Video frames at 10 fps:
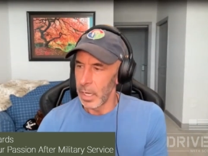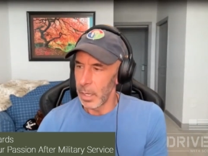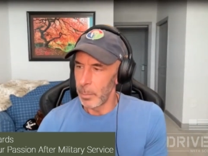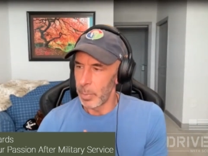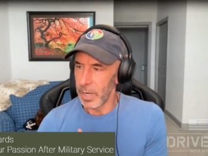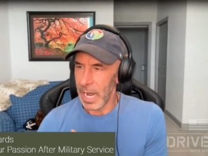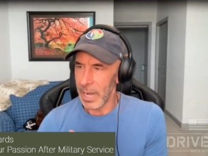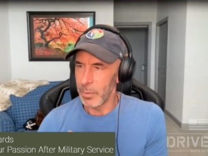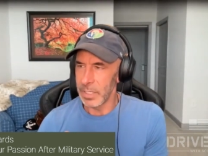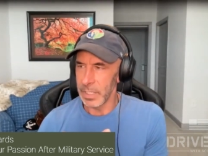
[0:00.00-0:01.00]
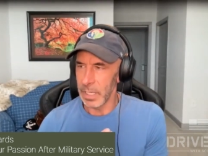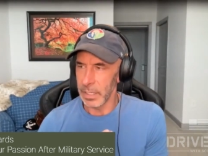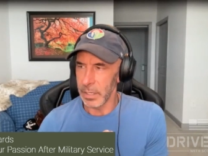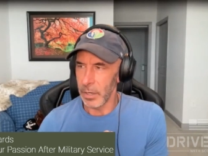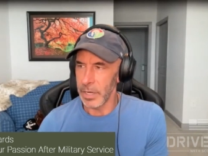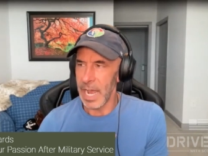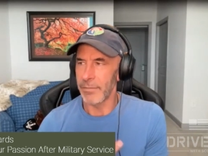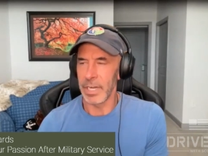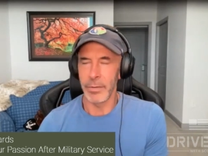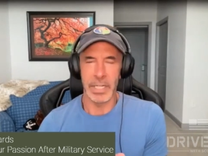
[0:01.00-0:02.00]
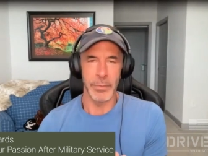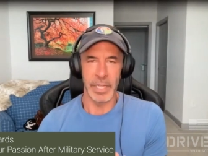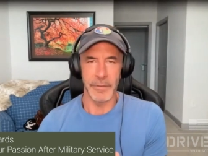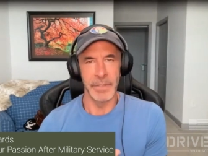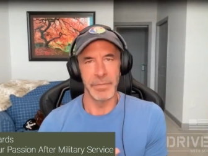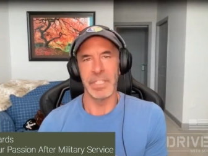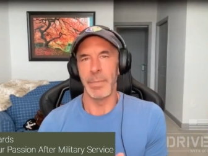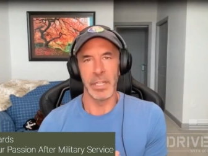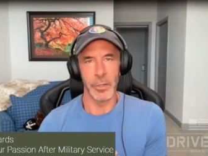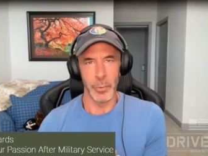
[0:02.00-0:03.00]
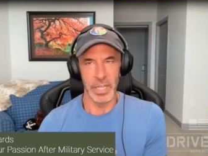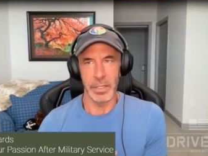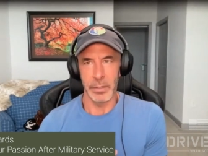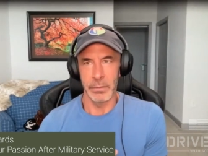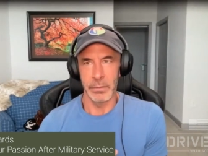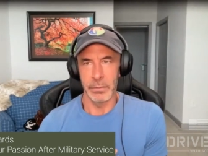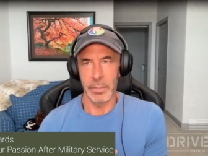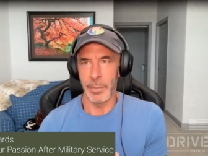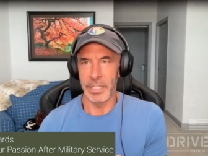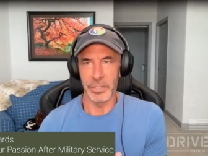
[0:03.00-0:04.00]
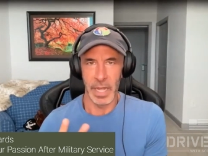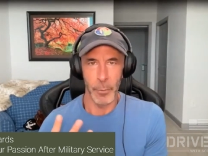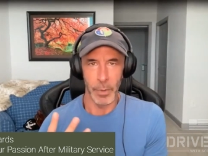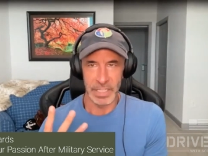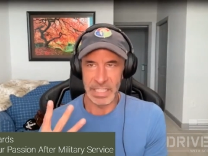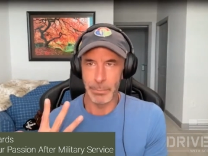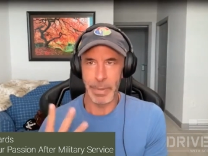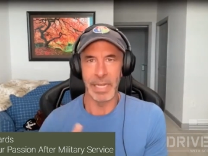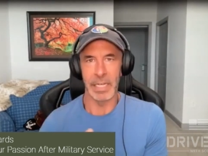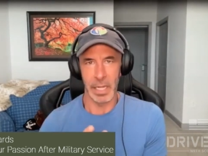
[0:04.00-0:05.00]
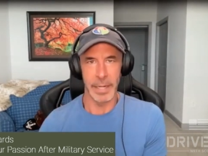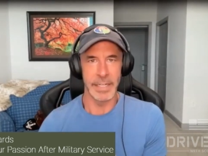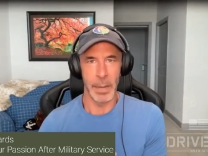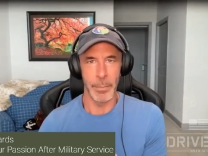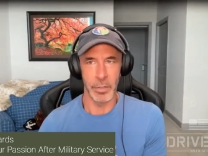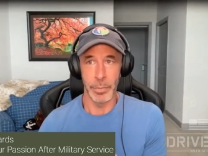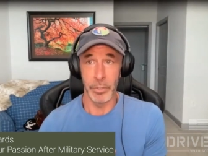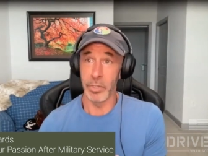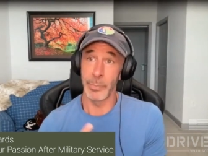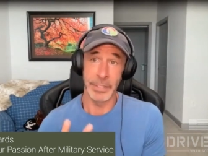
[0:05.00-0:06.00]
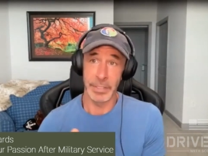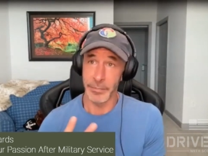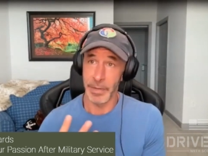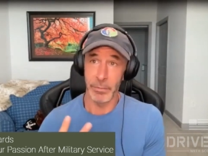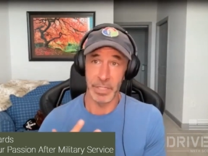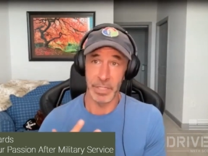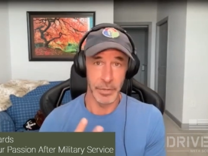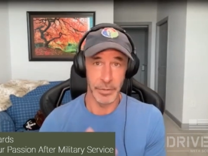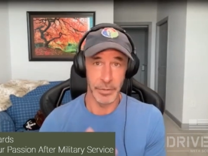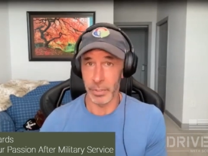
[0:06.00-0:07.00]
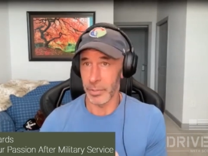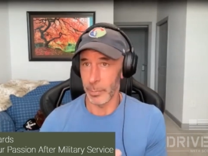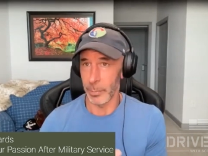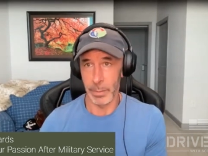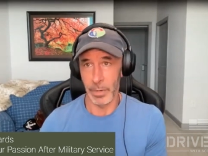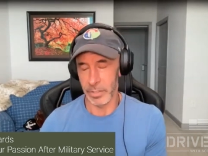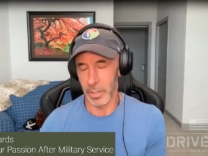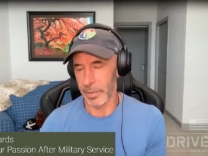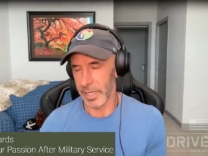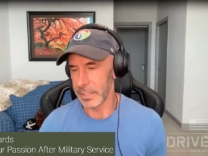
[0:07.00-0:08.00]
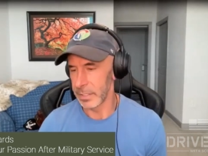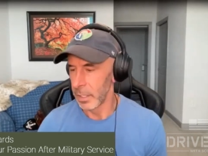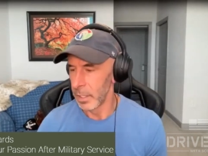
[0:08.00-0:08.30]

But I would like on average, I would get like 50 email a week. I mean, just I wasn't spending a lot of time on the computer, especially if I was in Honduras or Panama or someplace.